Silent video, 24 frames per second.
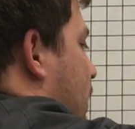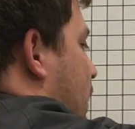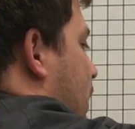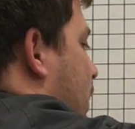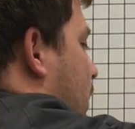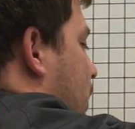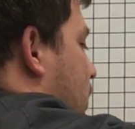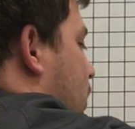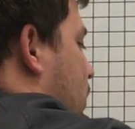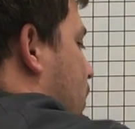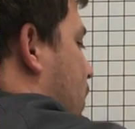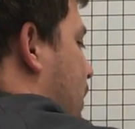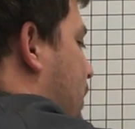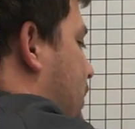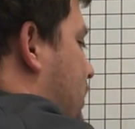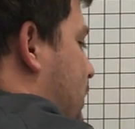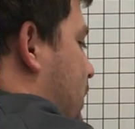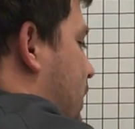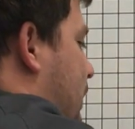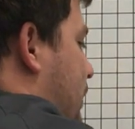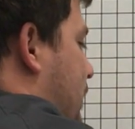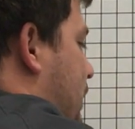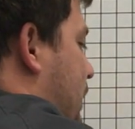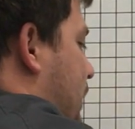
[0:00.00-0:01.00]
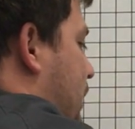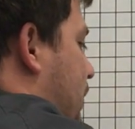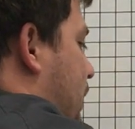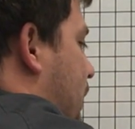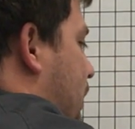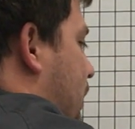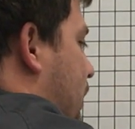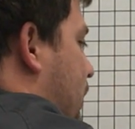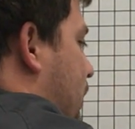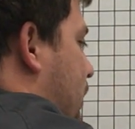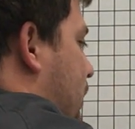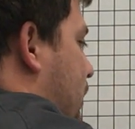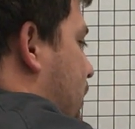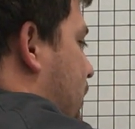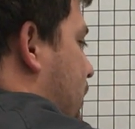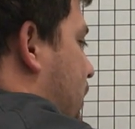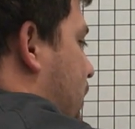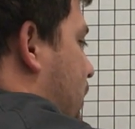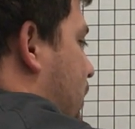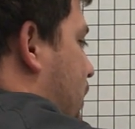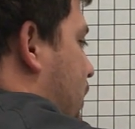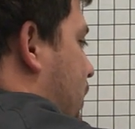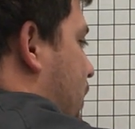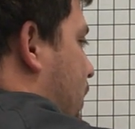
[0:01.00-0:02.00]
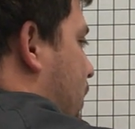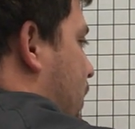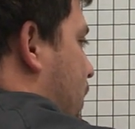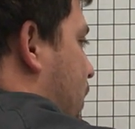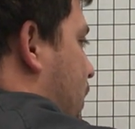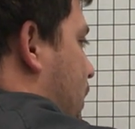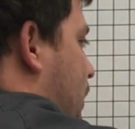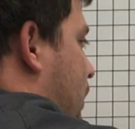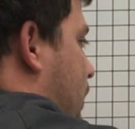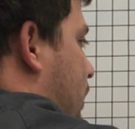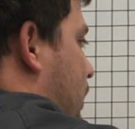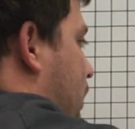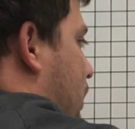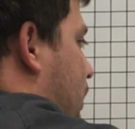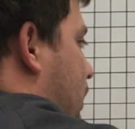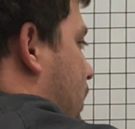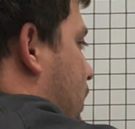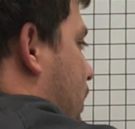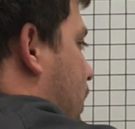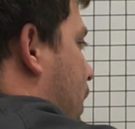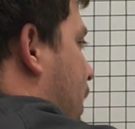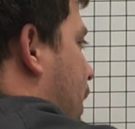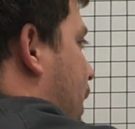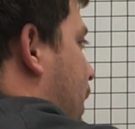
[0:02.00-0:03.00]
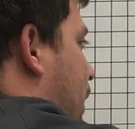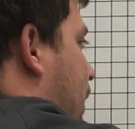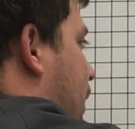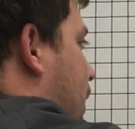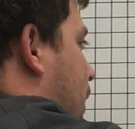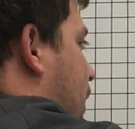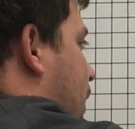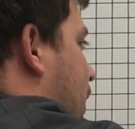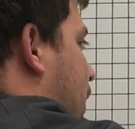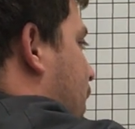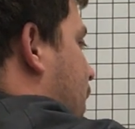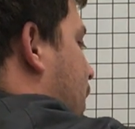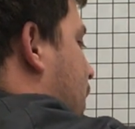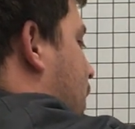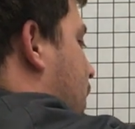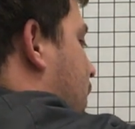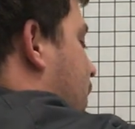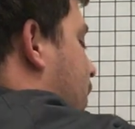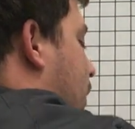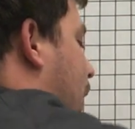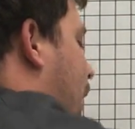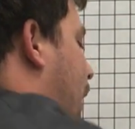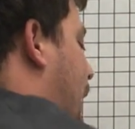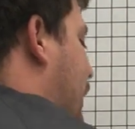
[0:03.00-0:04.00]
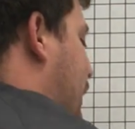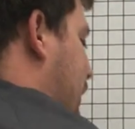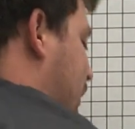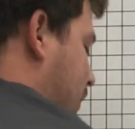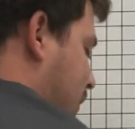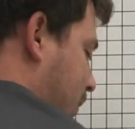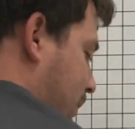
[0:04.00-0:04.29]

And you have something that looks like this.